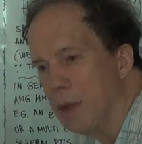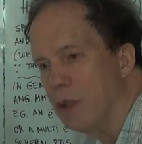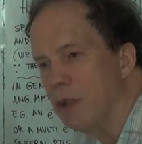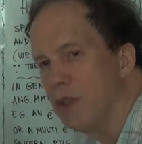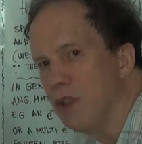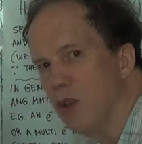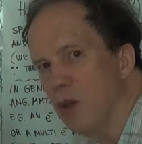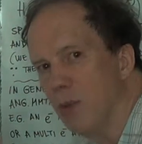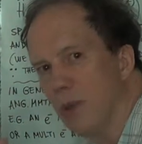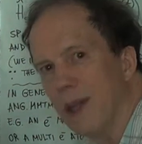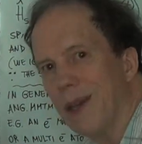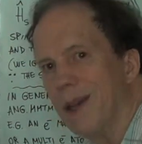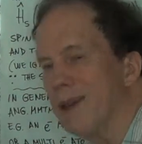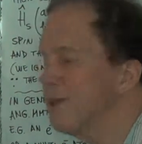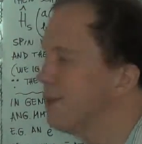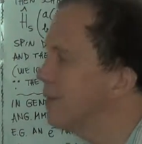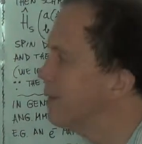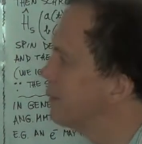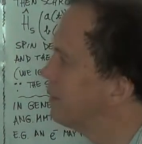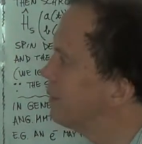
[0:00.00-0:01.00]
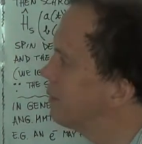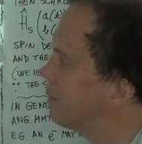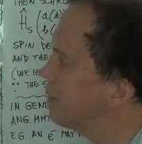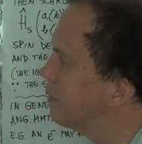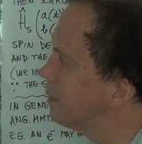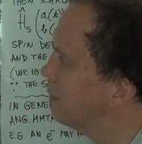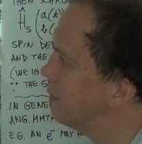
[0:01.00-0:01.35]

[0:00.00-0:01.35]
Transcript: to normalize. So,